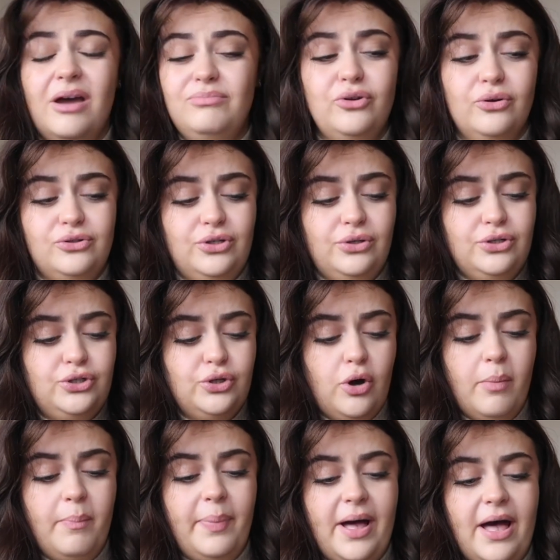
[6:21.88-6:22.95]
I'm not too
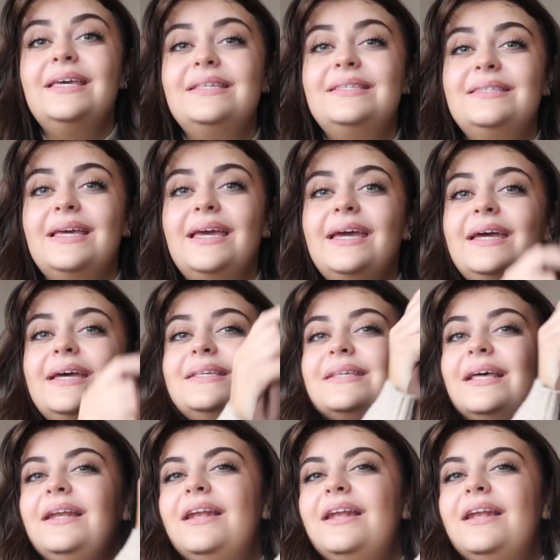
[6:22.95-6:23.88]
sure but this is